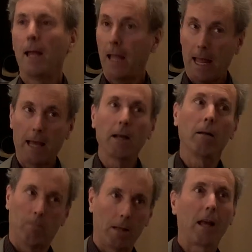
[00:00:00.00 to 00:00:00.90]
And
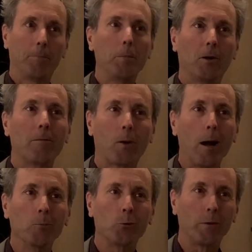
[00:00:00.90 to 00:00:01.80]
a lot of people have
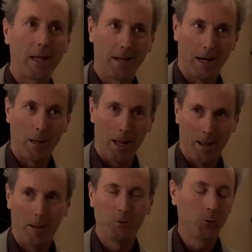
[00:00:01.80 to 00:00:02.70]
problems with that, and
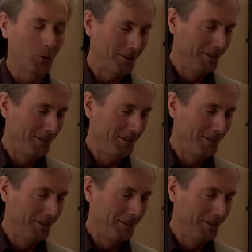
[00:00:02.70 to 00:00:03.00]
I'm sure